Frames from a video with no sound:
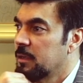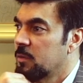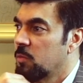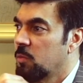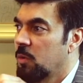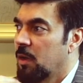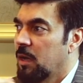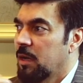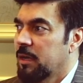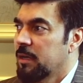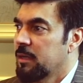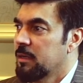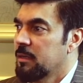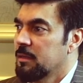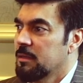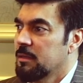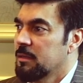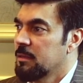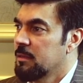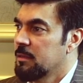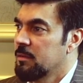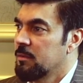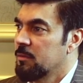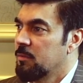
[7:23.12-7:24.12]
like
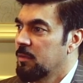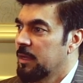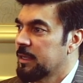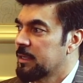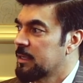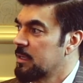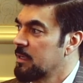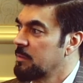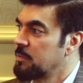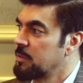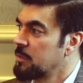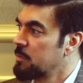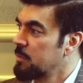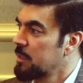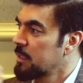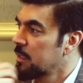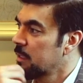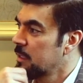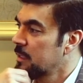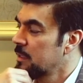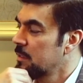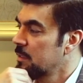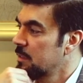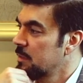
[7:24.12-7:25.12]
why keep
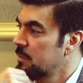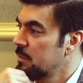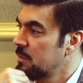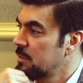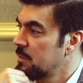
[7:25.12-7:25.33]
doing it?